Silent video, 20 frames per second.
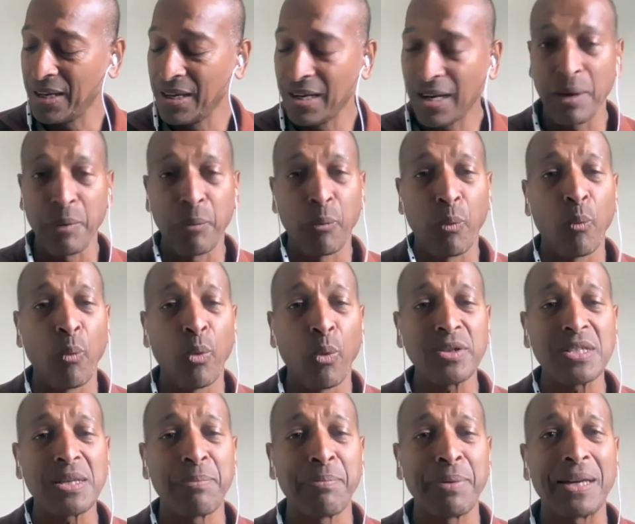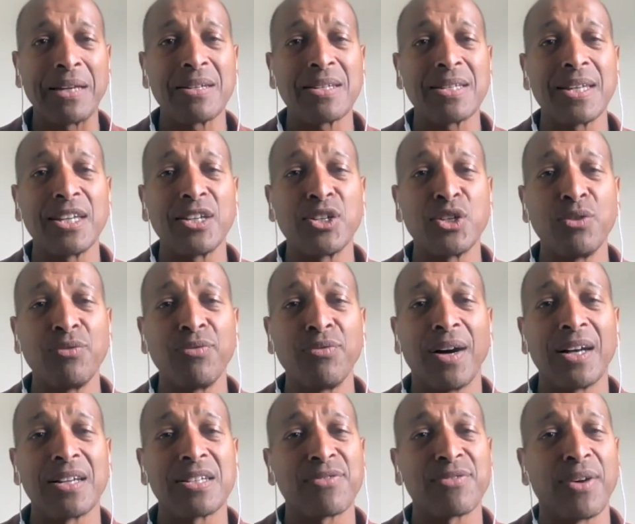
Like, what's the biggest thing you've asked